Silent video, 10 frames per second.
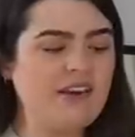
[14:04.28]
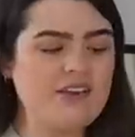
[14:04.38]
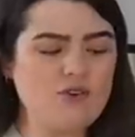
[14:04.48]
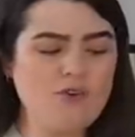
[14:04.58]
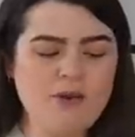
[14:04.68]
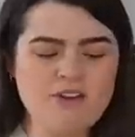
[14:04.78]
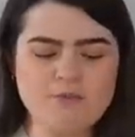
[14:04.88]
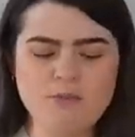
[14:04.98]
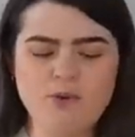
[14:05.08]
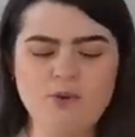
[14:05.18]
and it's almost
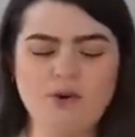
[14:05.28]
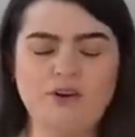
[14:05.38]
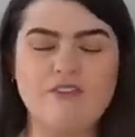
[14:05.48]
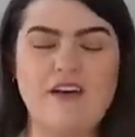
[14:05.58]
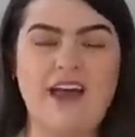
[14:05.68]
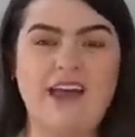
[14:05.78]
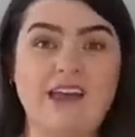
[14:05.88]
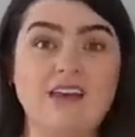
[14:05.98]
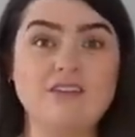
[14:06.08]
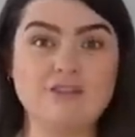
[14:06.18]
more of
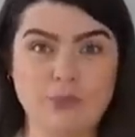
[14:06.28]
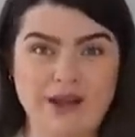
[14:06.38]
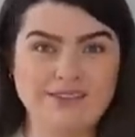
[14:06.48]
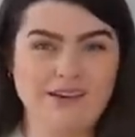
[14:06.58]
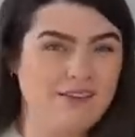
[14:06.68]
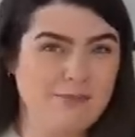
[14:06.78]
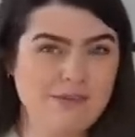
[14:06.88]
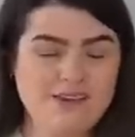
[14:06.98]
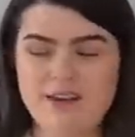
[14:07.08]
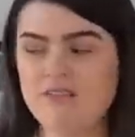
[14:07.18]
a sweater
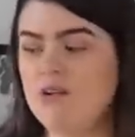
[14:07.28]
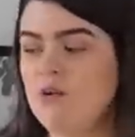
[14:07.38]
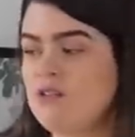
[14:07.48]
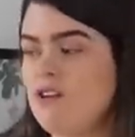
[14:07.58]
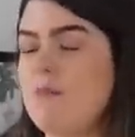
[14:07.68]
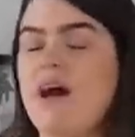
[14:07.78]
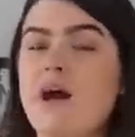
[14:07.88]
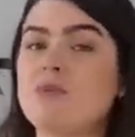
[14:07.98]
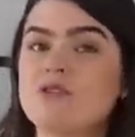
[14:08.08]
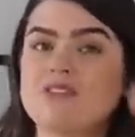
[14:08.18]
material. So
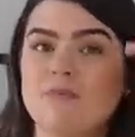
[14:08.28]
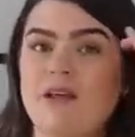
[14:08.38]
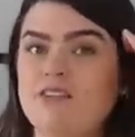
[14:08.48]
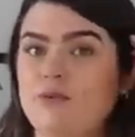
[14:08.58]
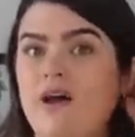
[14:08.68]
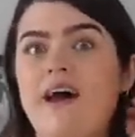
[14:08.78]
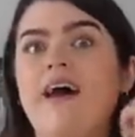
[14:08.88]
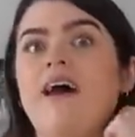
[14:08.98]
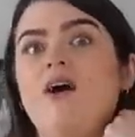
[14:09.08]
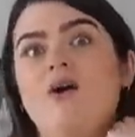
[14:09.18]
perhaps not something to
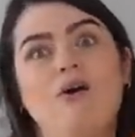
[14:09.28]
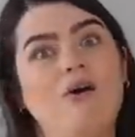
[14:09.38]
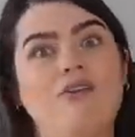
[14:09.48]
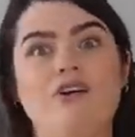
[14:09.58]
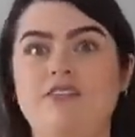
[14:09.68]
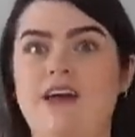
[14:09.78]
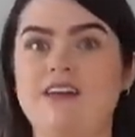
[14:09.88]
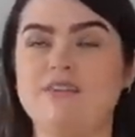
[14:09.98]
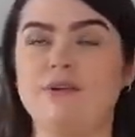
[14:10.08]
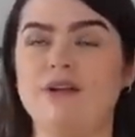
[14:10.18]
wear on those
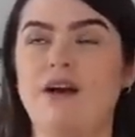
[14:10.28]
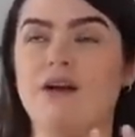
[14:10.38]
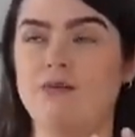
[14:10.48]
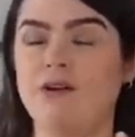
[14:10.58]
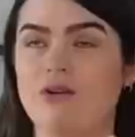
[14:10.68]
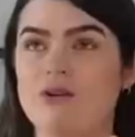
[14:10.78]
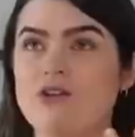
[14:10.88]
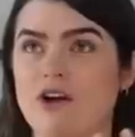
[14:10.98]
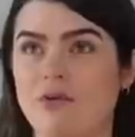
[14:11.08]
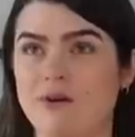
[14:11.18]
days when you're like, oh my
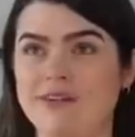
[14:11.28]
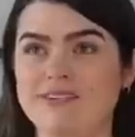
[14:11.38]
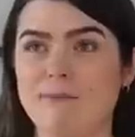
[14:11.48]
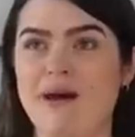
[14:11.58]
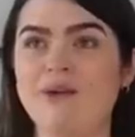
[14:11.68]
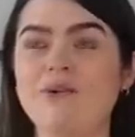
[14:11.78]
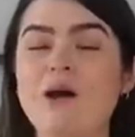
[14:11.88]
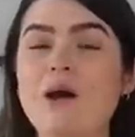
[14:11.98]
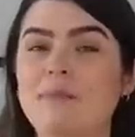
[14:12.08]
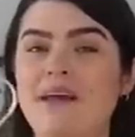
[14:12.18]
gosh, I'm going to melt.
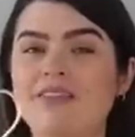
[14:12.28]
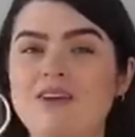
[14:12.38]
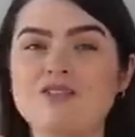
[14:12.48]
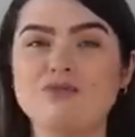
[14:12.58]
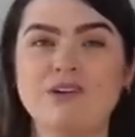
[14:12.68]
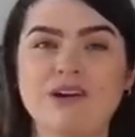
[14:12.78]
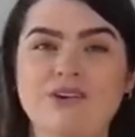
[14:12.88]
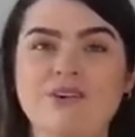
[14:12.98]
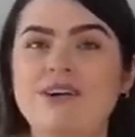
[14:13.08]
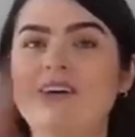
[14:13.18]
But in those
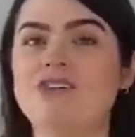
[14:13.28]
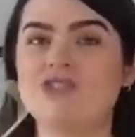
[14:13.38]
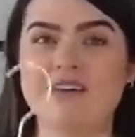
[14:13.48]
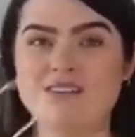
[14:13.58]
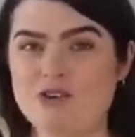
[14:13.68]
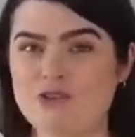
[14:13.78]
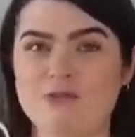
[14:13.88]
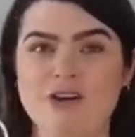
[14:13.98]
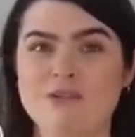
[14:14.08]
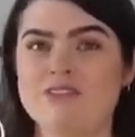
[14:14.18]
real transitional
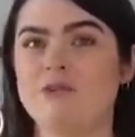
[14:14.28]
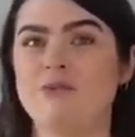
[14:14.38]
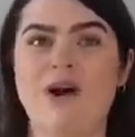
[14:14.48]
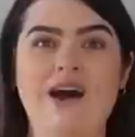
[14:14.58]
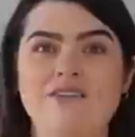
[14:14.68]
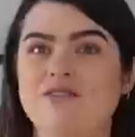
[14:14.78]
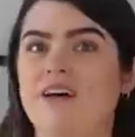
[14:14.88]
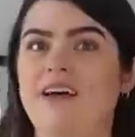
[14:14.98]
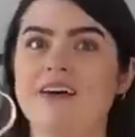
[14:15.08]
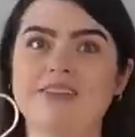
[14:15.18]
moments that we'll have
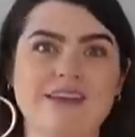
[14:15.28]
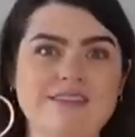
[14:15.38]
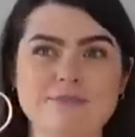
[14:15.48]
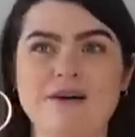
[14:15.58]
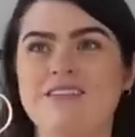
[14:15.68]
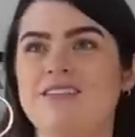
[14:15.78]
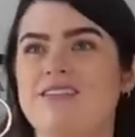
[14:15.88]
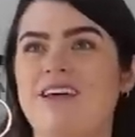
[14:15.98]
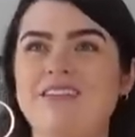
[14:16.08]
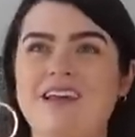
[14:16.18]
like this
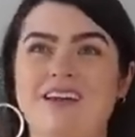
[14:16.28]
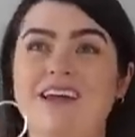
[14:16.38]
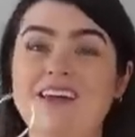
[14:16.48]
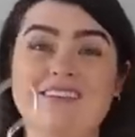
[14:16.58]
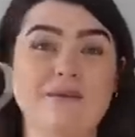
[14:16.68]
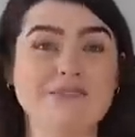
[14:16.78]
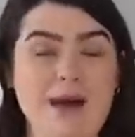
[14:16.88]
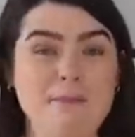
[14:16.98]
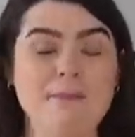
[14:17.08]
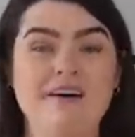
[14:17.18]
month and then like in
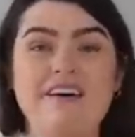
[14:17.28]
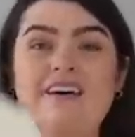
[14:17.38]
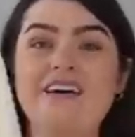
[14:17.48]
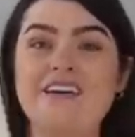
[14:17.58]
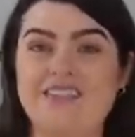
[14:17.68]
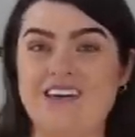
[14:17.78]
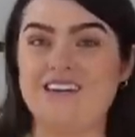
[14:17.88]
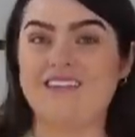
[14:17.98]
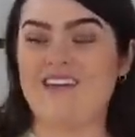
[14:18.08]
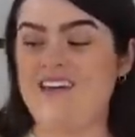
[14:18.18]
September,
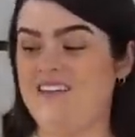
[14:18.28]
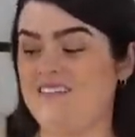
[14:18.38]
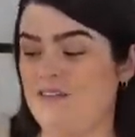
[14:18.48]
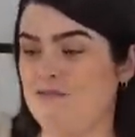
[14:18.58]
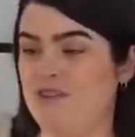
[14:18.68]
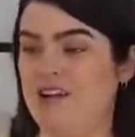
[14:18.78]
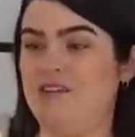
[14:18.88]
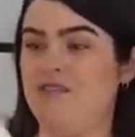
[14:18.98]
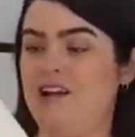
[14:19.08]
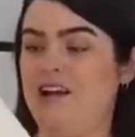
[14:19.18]
this is a
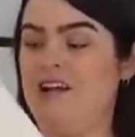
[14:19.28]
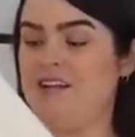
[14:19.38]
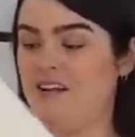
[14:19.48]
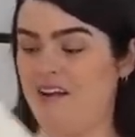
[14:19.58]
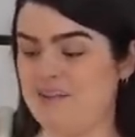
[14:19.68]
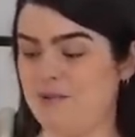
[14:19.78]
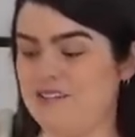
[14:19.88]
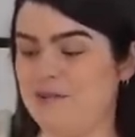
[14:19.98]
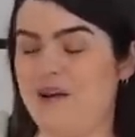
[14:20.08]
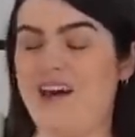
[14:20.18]
really, really nice one
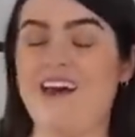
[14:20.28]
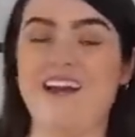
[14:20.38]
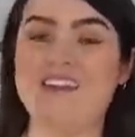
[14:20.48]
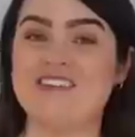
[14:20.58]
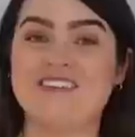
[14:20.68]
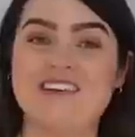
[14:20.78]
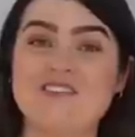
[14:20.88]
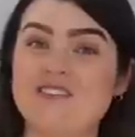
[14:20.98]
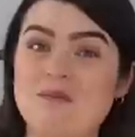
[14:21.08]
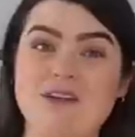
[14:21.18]
to wear. And I just see
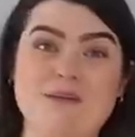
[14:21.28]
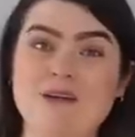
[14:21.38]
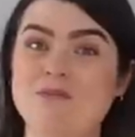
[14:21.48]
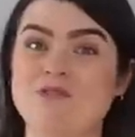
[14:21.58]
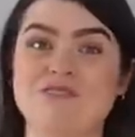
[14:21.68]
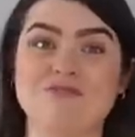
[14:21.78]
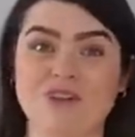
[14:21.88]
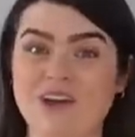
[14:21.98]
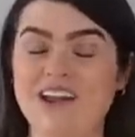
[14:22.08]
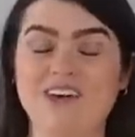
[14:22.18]
so many people just
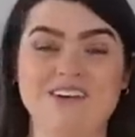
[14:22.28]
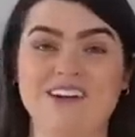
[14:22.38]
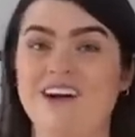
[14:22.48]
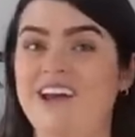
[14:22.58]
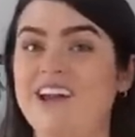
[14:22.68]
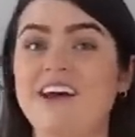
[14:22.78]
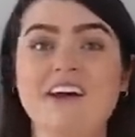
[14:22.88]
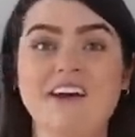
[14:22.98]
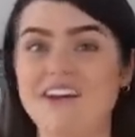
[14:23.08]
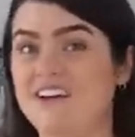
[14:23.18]
rocking it online
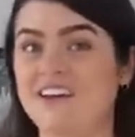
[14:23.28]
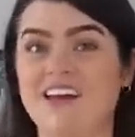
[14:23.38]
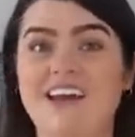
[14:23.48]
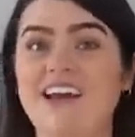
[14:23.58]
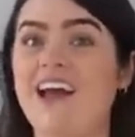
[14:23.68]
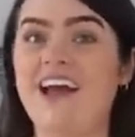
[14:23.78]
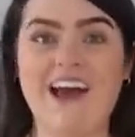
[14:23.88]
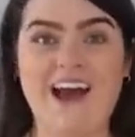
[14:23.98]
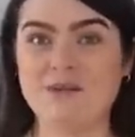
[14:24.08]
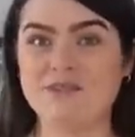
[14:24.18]
and looking
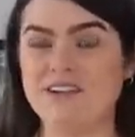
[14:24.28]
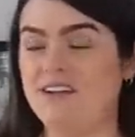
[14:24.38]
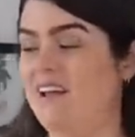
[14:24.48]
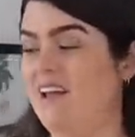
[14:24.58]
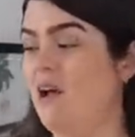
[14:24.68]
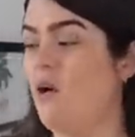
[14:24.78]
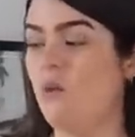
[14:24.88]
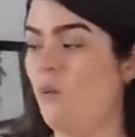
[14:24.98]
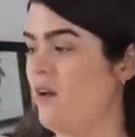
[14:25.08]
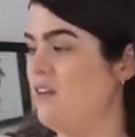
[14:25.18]
absolutely
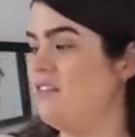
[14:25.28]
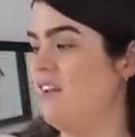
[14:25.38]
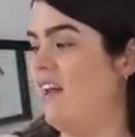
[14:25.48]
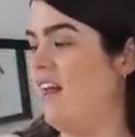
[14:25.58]
wonderful in